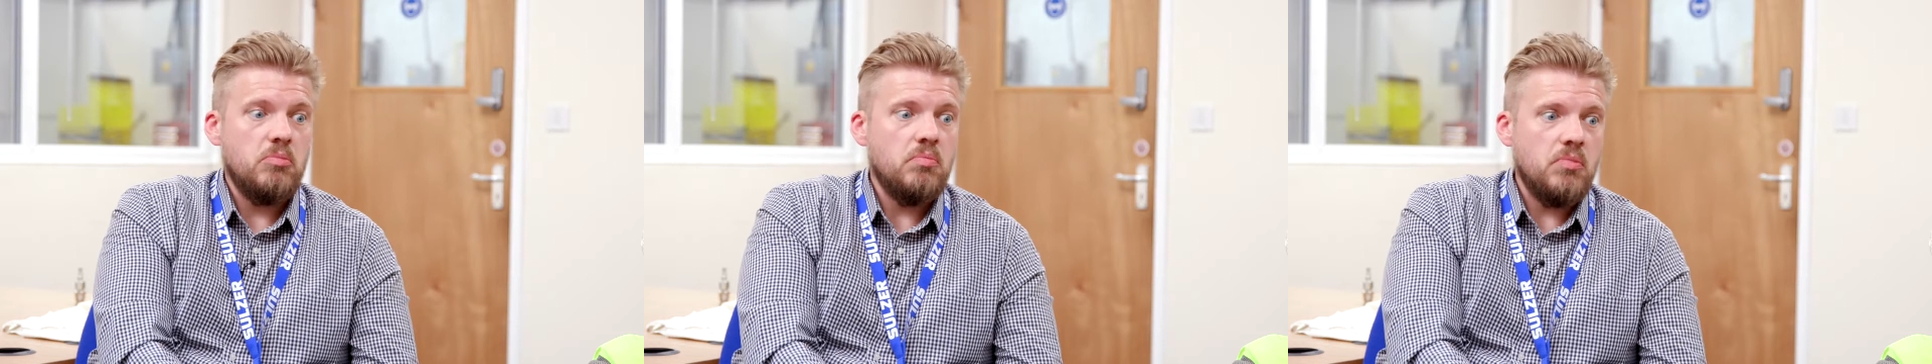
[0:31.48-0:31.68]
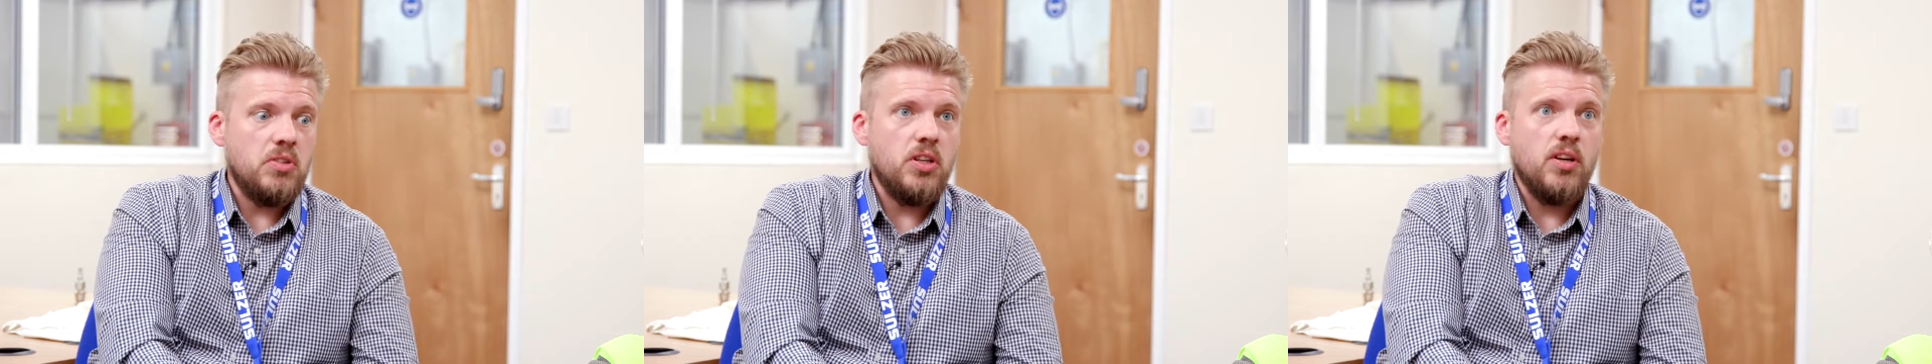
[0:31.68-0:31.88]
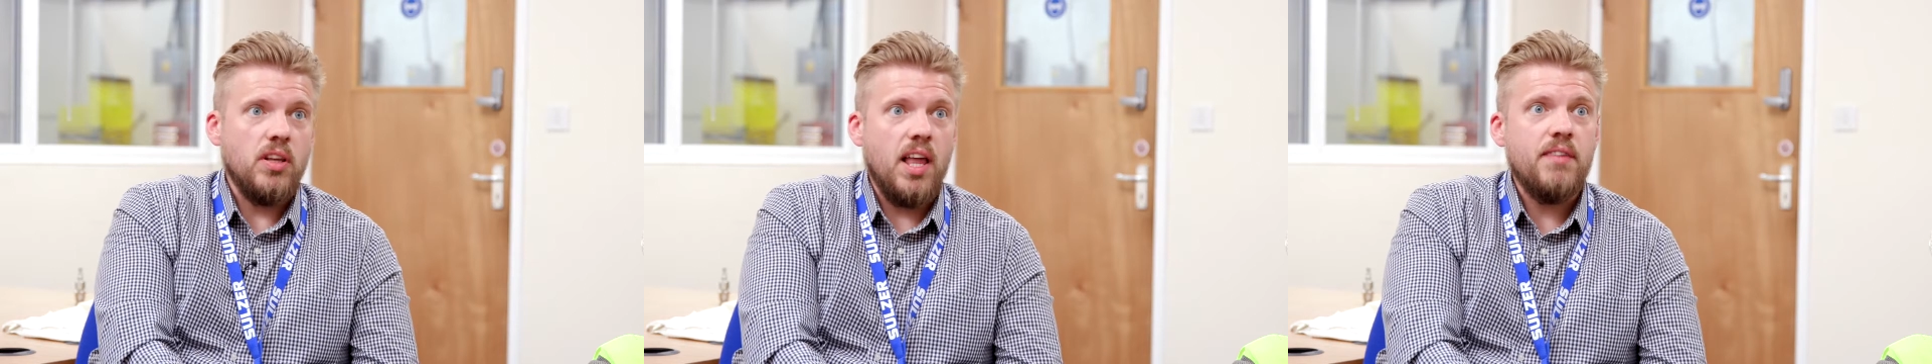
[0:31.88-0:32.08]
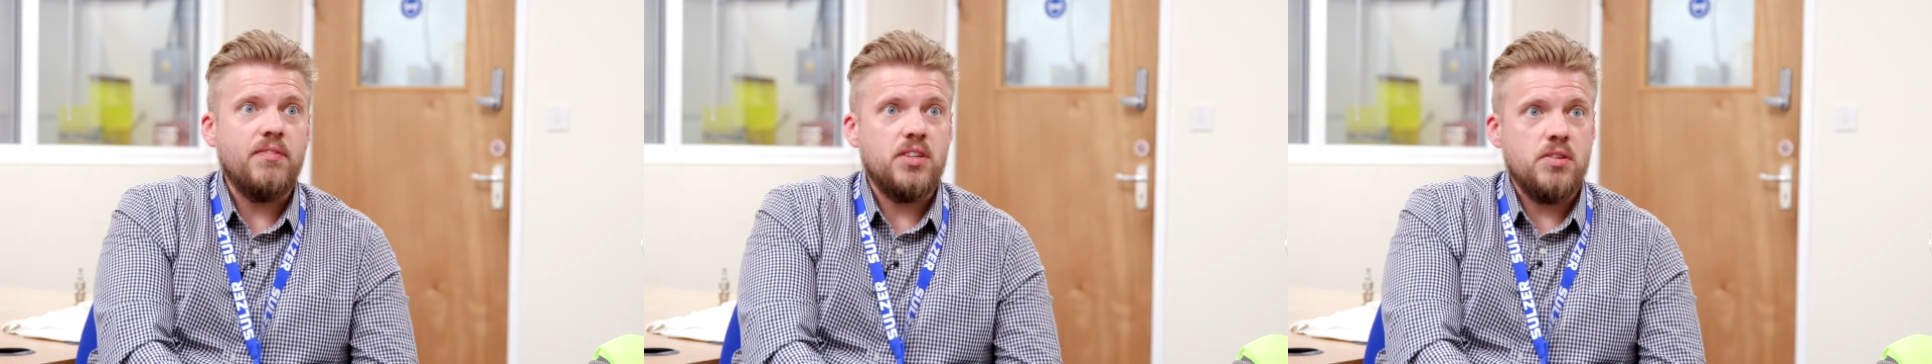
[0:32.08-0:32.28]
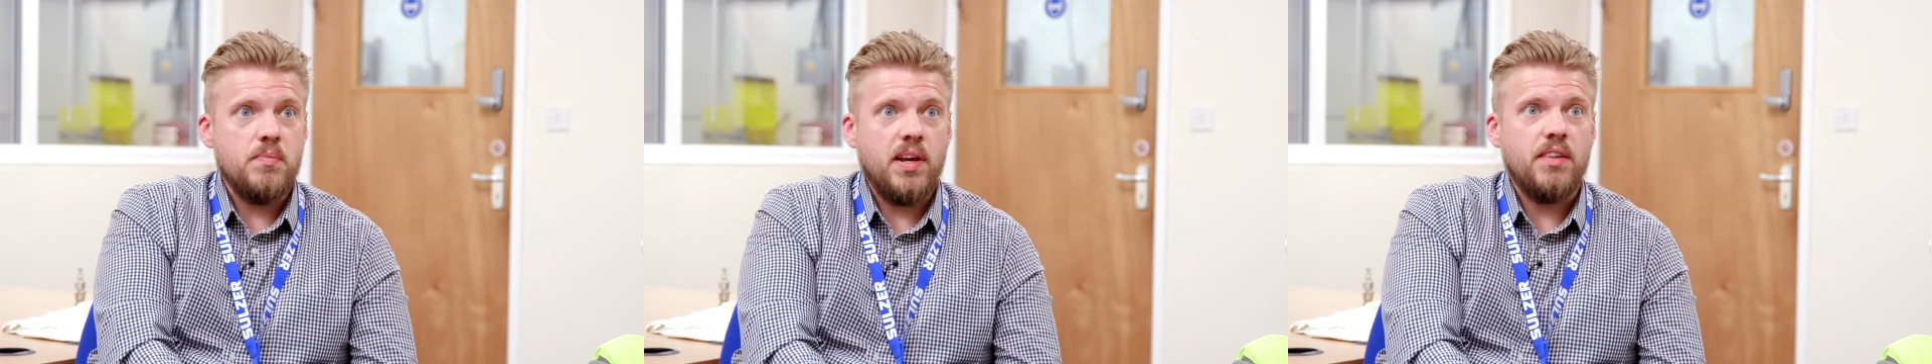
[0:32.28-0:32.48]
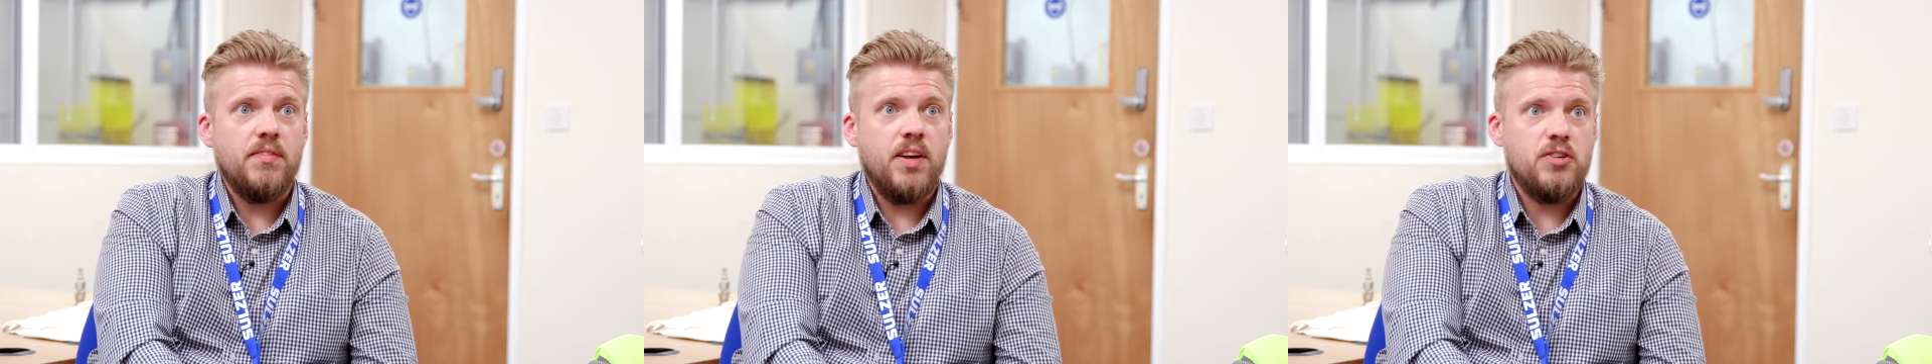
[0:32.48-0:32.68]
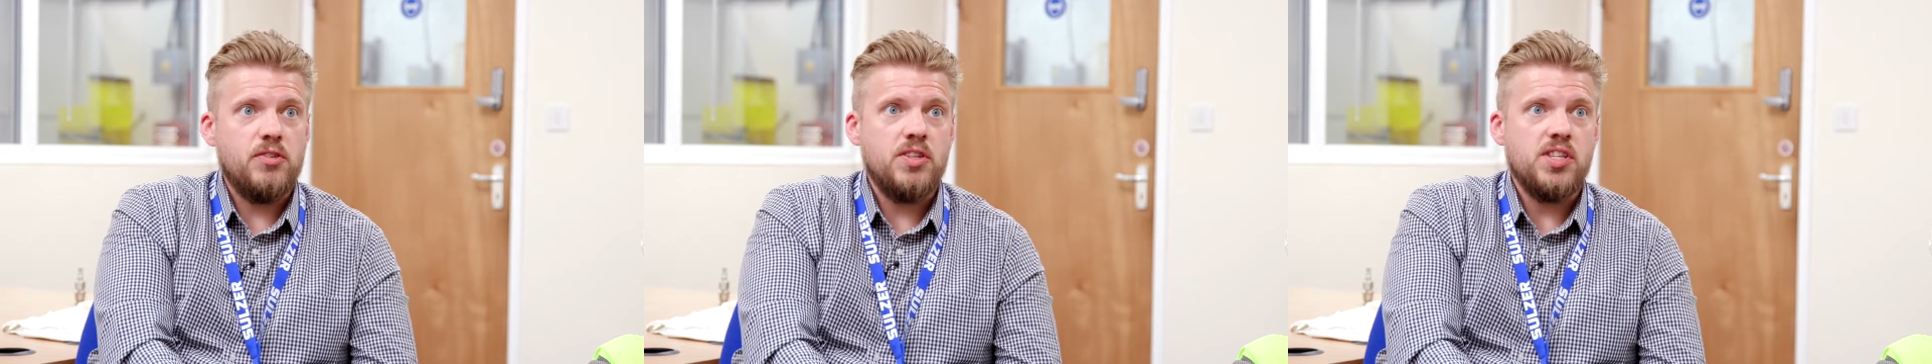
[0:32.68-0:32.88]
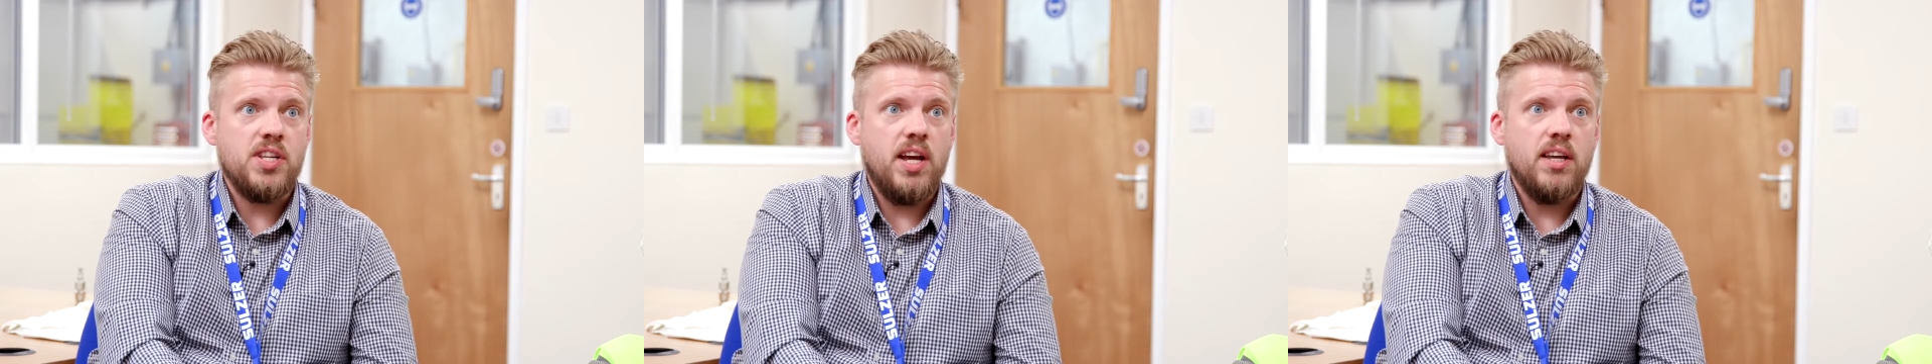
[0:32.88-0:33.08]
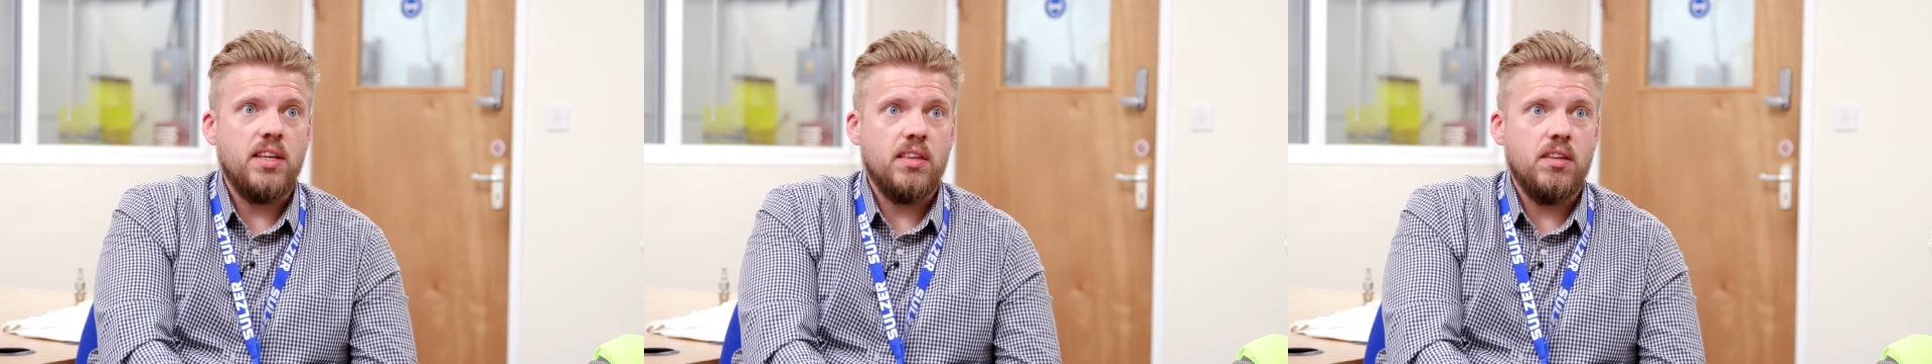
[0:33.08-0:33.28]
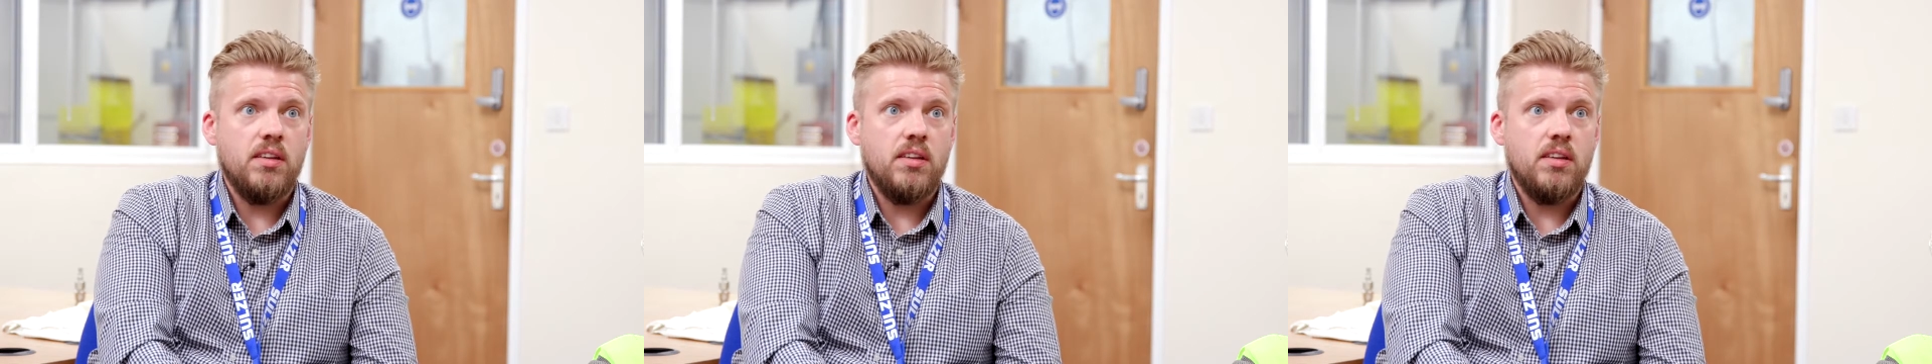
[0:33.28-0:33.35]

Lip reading: Left as a manufacturing site